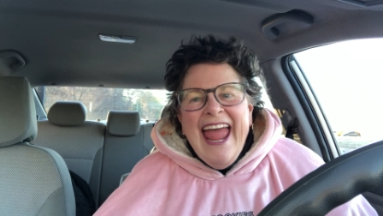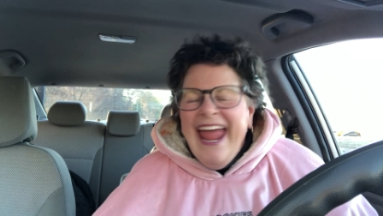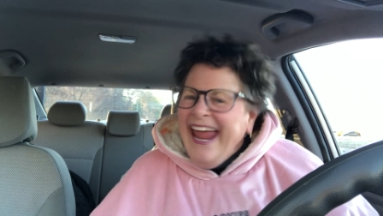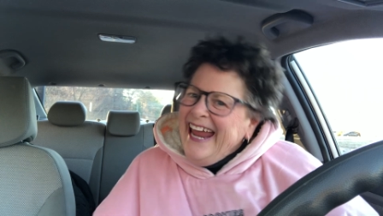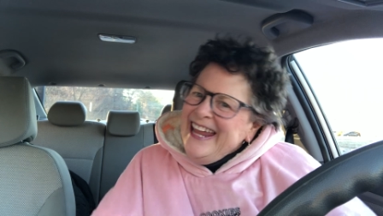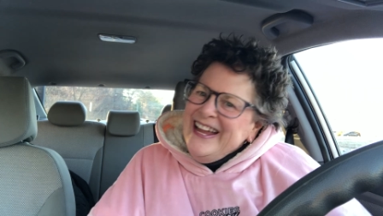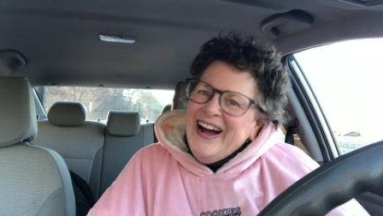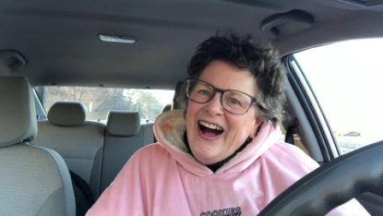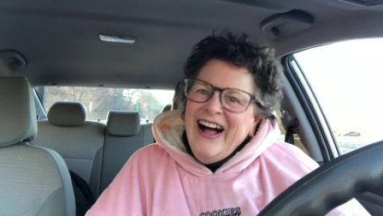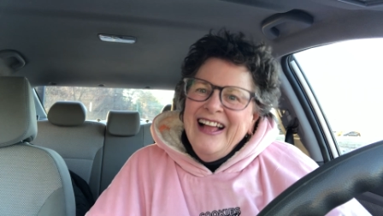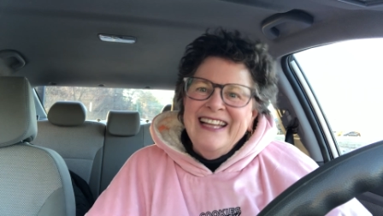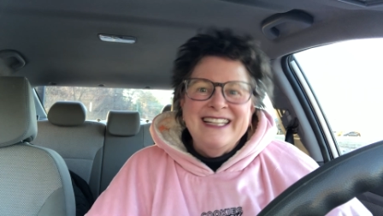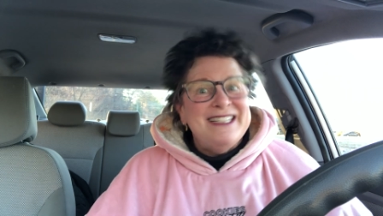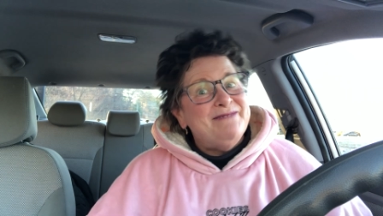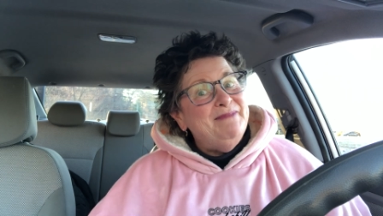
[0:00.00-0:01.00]
Hey y'all,
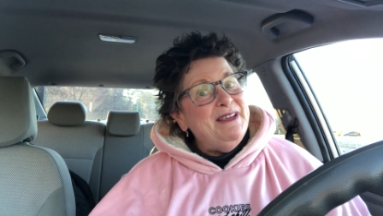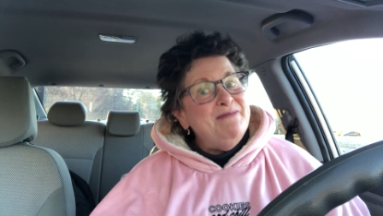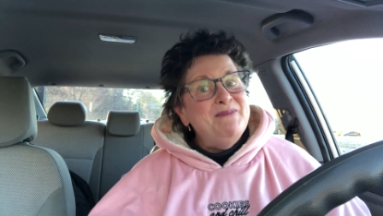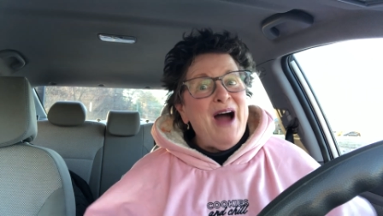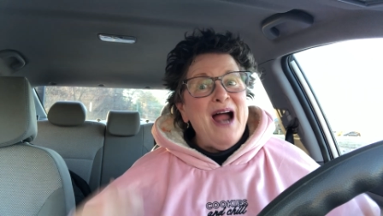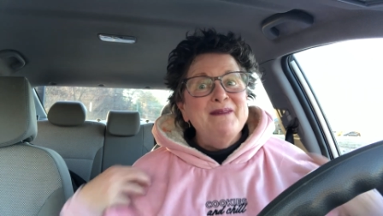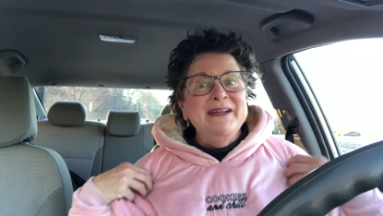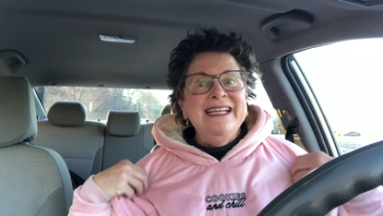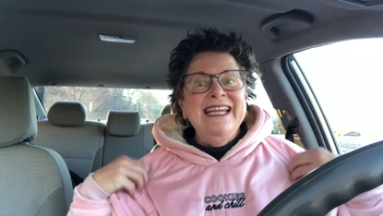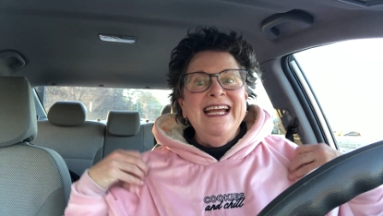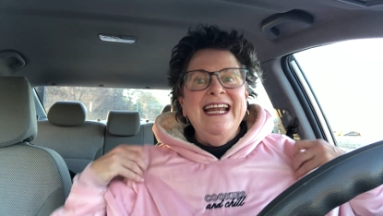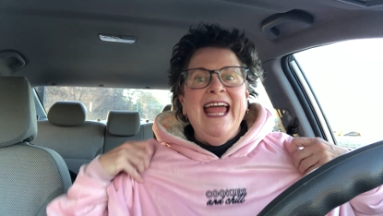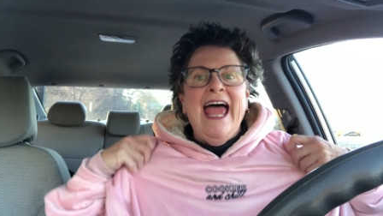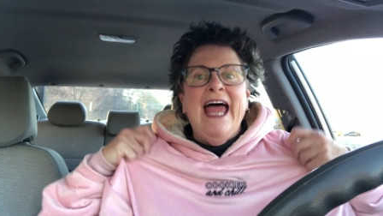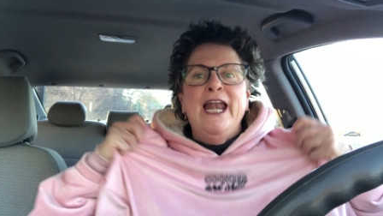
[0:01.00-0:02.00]
it's me, Byra,
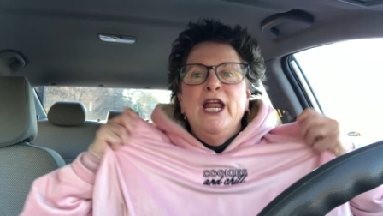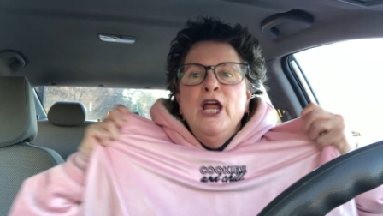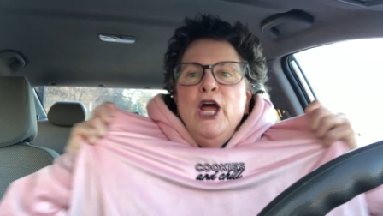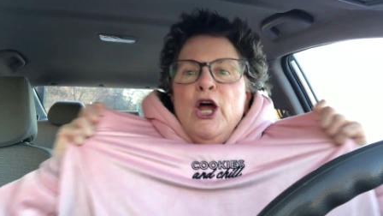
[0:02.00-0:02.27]
again at